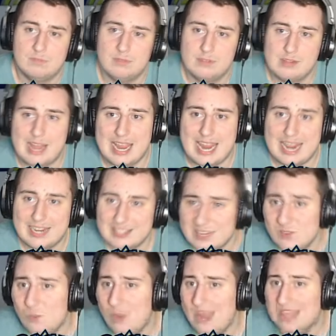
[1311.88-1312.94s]
Like, is it
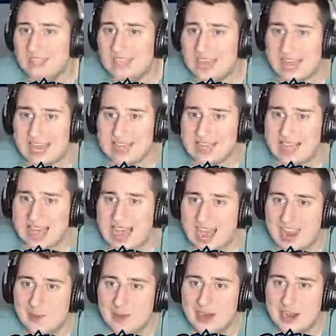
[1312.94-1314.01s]
is it in the
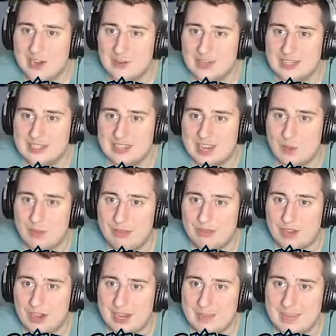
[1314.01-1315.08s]
high one hundreds, like one
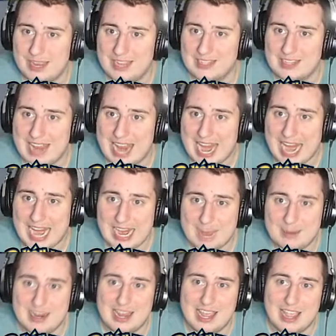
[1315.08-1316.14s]
thirty? Because, eight, I
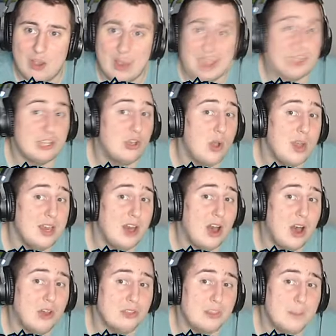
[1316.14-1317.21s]
mean, it could
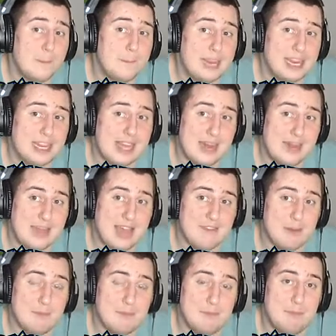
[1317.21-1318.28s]
also be that we have
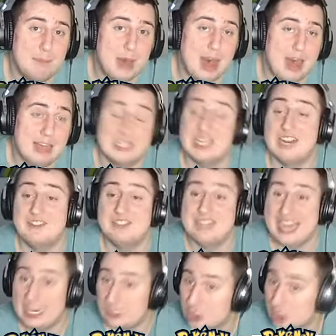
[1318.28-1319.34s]
a positive
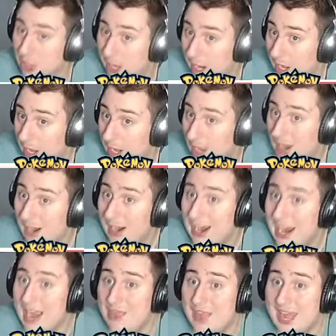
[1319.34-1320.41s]
nature,
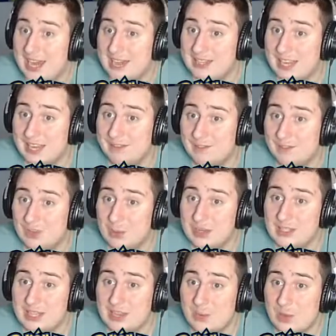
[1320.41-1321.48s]
and that is
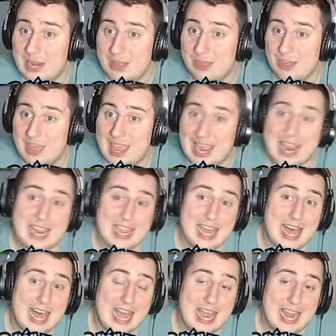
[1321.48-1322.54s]
influencing what I think.
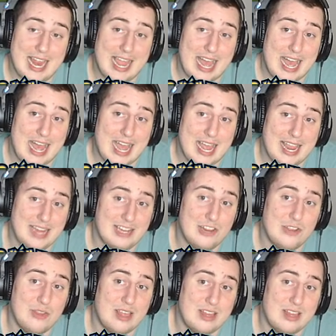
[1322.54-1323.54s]
Hi, I knew that